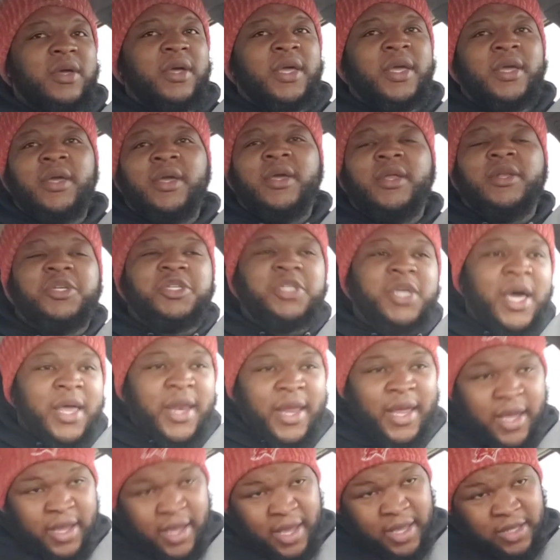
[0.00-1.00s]
and get a
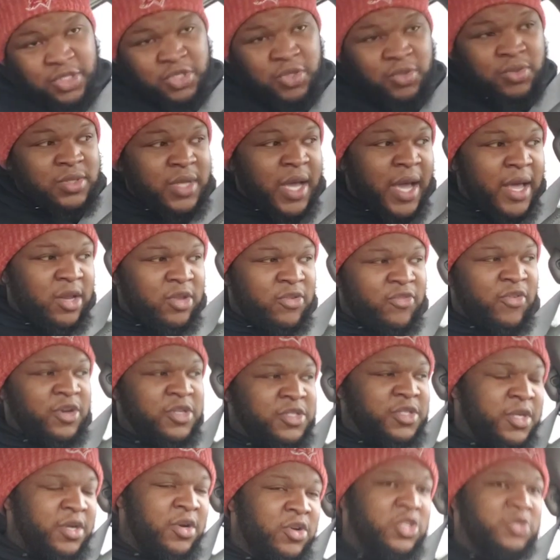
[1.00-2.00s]
shot at, at two titles
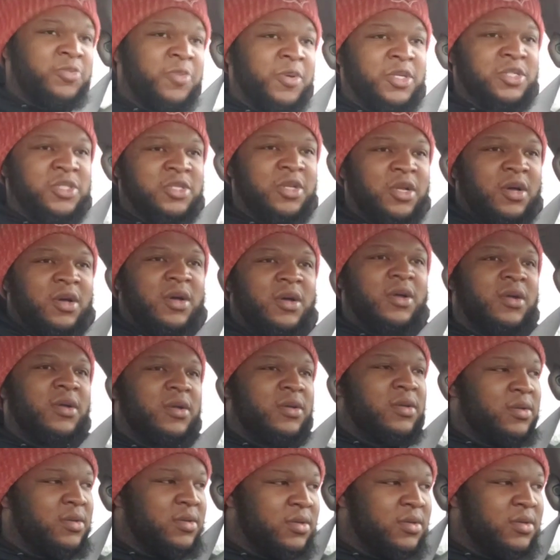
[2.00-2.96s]
versus Earl Smith. Nah.